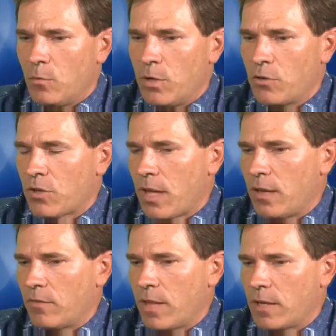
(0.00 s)
we used to
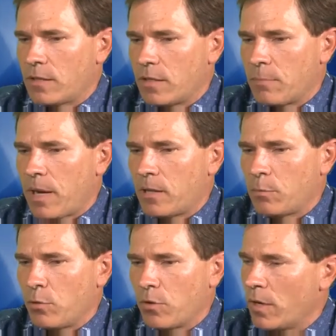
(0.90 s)
have that
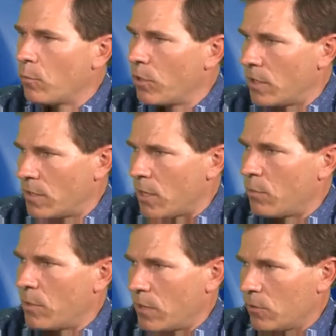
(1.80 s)
pilot program where you could take
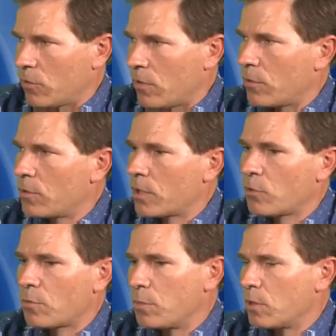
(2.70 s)
$3 off your
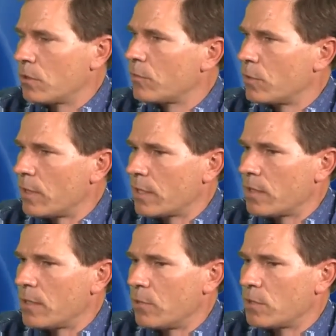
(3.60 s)
electric bill if you
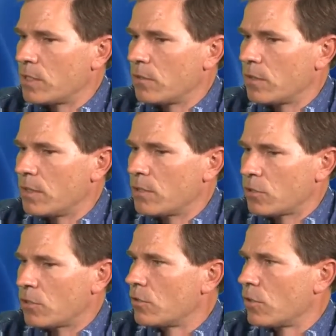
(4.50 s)
let the utility
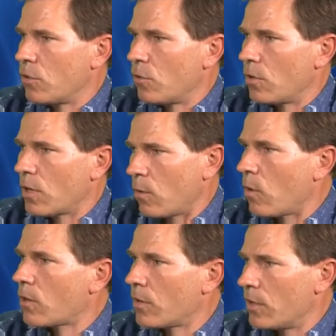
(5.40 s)
turn your hot
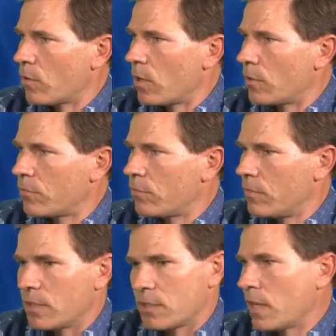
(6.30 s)
water heater off
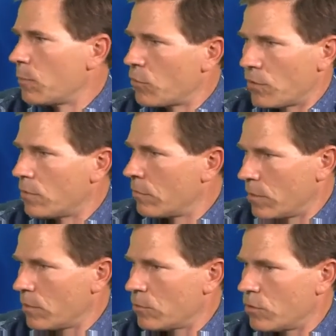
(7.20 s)
in times of
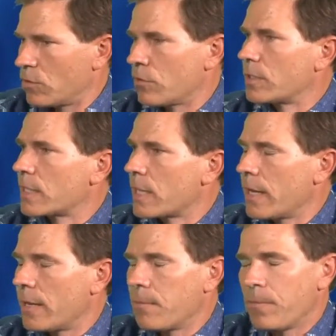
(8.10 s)
grid
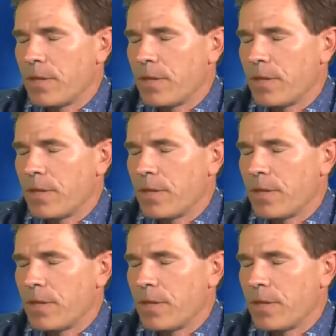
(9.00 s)
decay.